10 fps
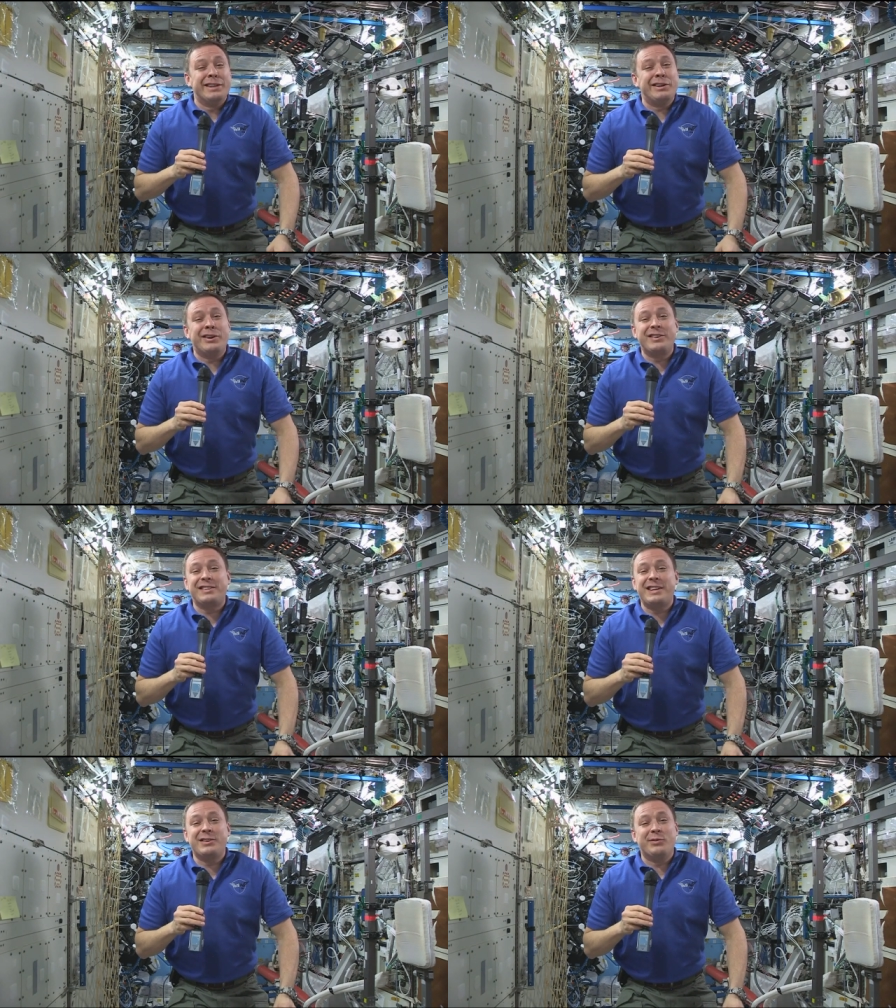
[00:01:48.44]
the darn
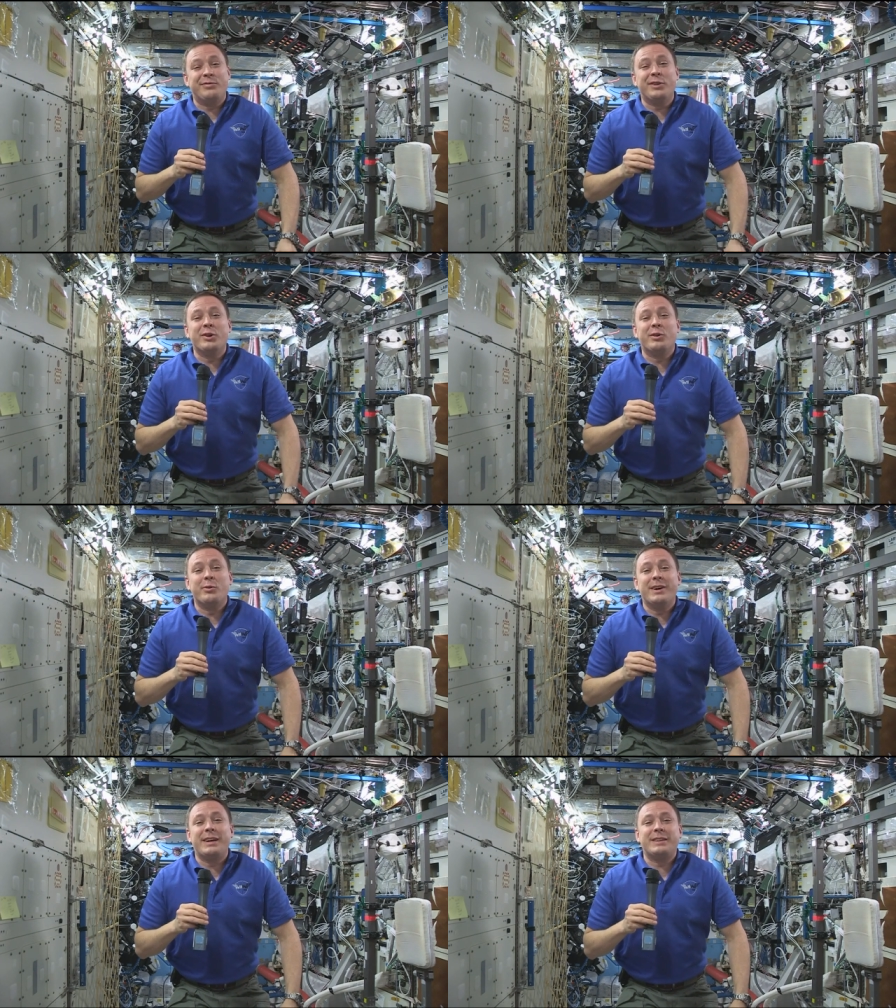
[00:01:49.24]
thing will float
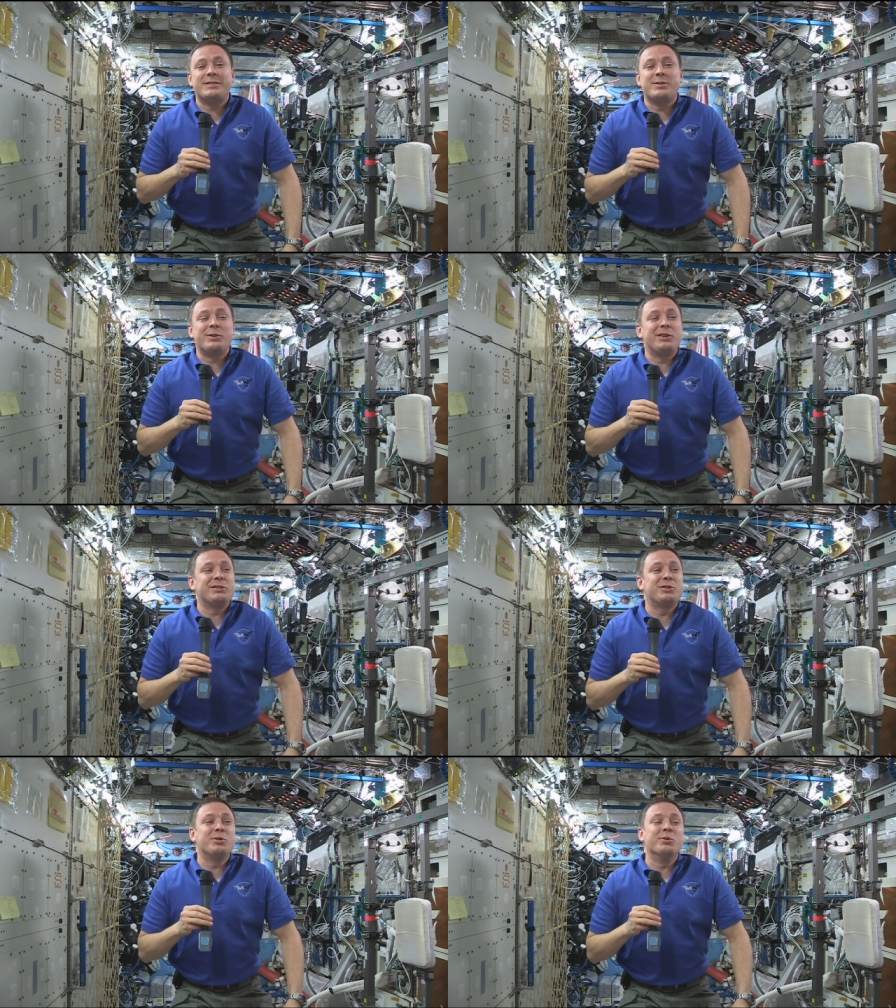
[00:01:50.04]
away. So
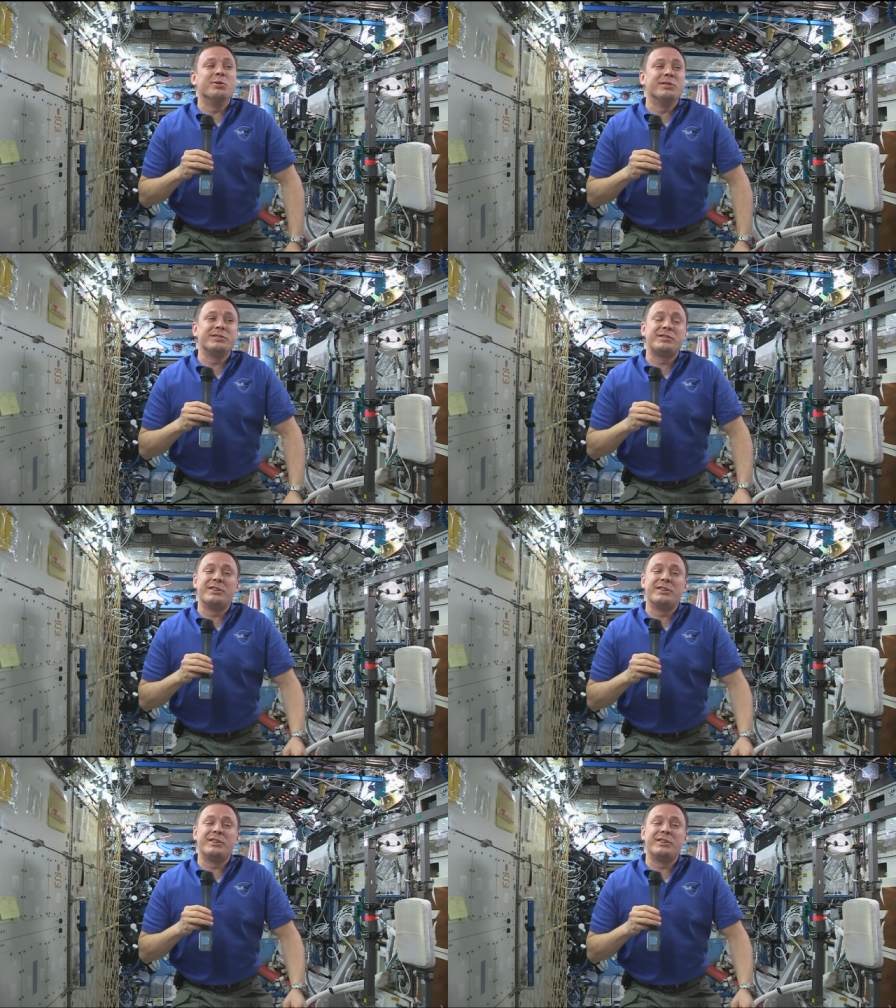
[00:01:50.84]
your tools,